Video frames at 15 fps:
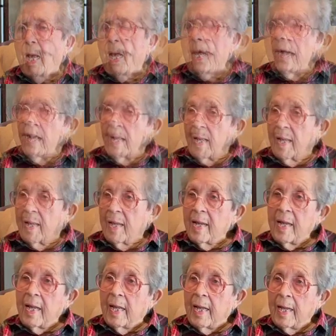
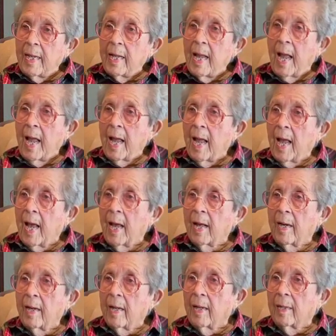he
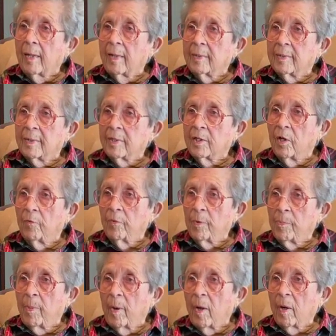had a silver
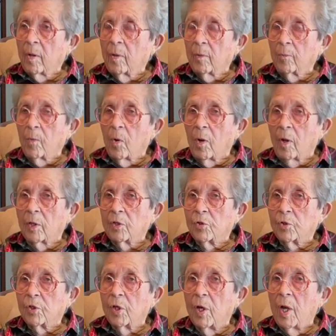pocket
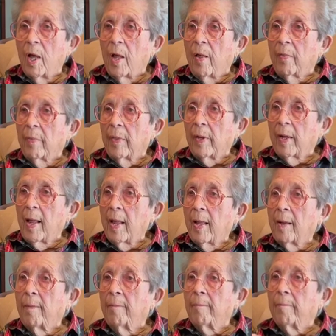watch that
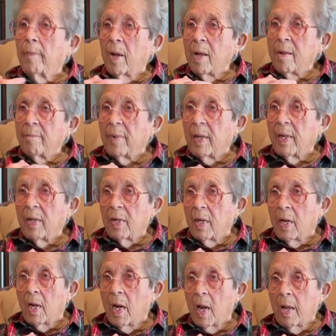had my
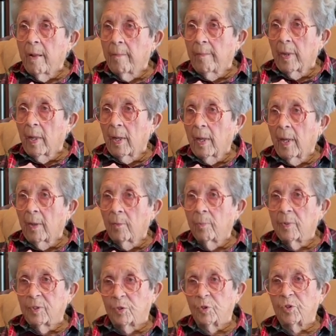maiden name in it,
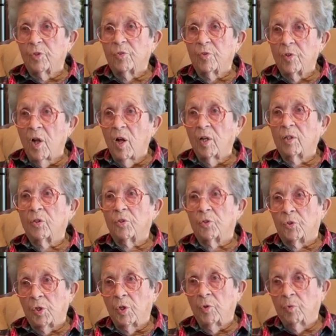which is not
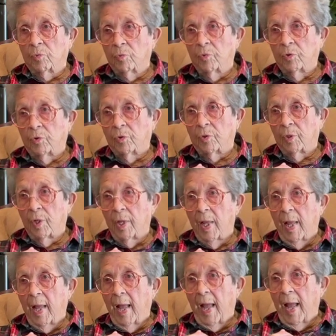Jones,
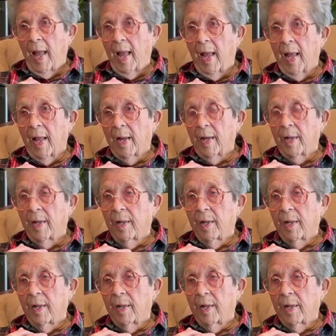and